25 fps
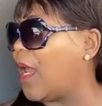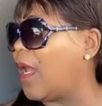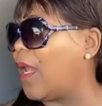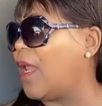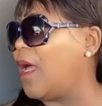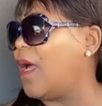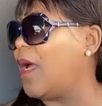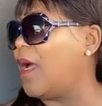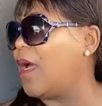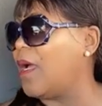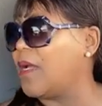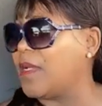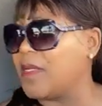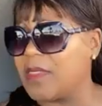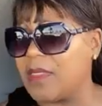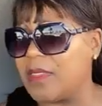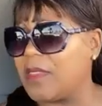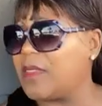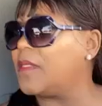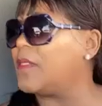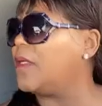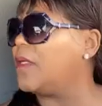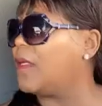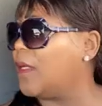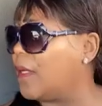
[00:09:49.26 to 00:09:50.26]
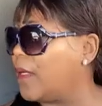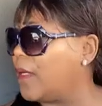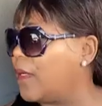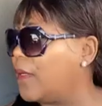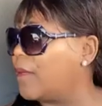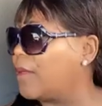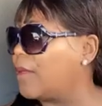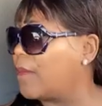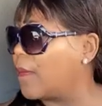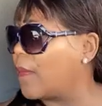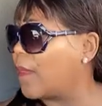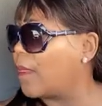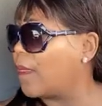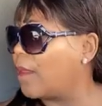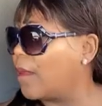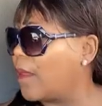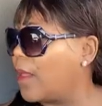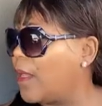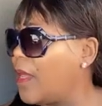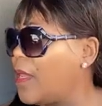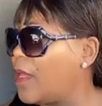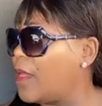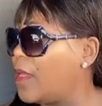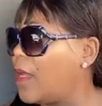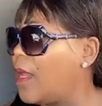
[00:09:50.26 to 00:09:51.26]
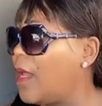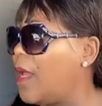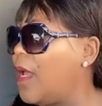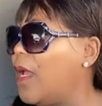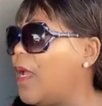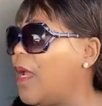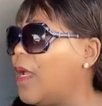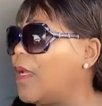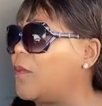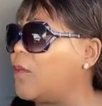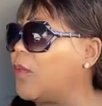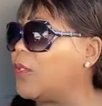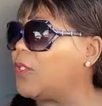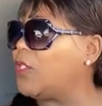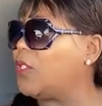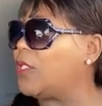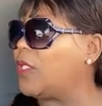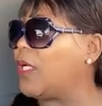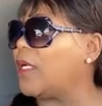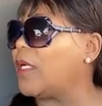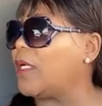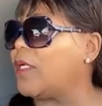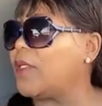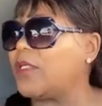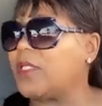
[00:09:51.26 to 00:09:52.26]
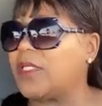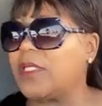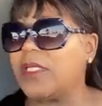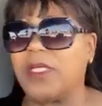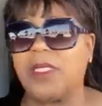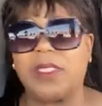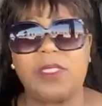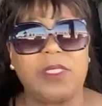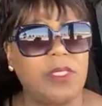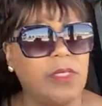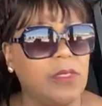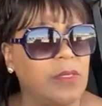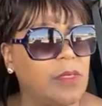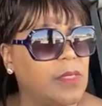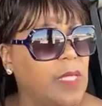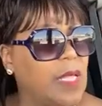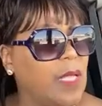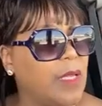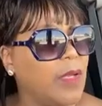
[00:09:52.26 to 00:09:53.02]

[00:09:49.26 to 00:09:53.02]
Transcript: Guidelines, yeah. And what you got to understand too,